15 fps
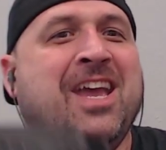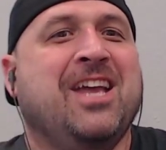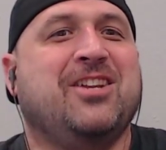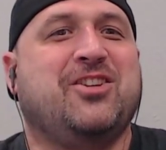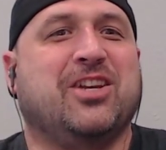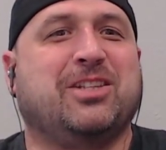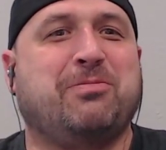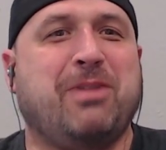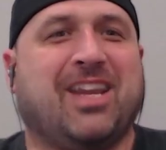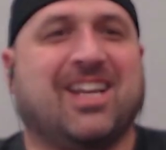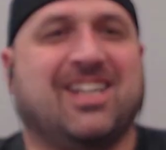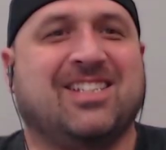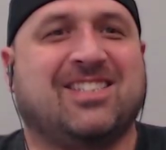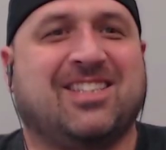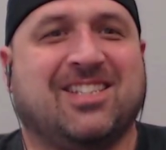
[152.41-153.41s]
just
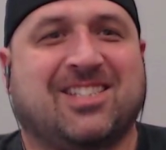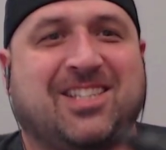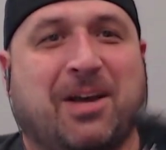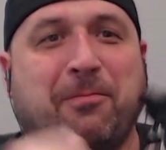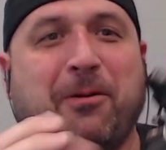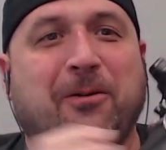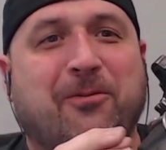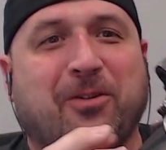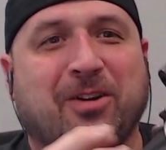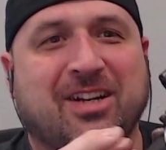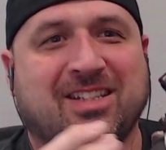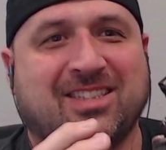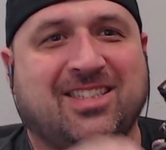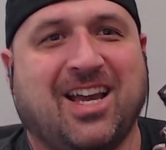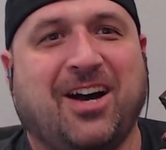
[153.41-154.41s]
because the subwoofer
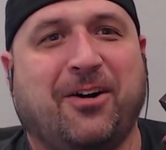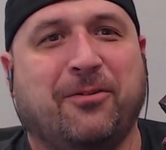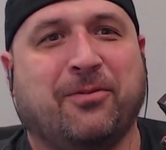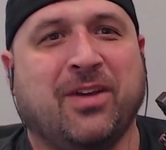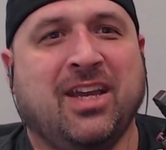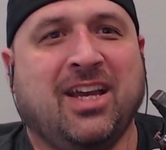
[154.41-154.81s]
itself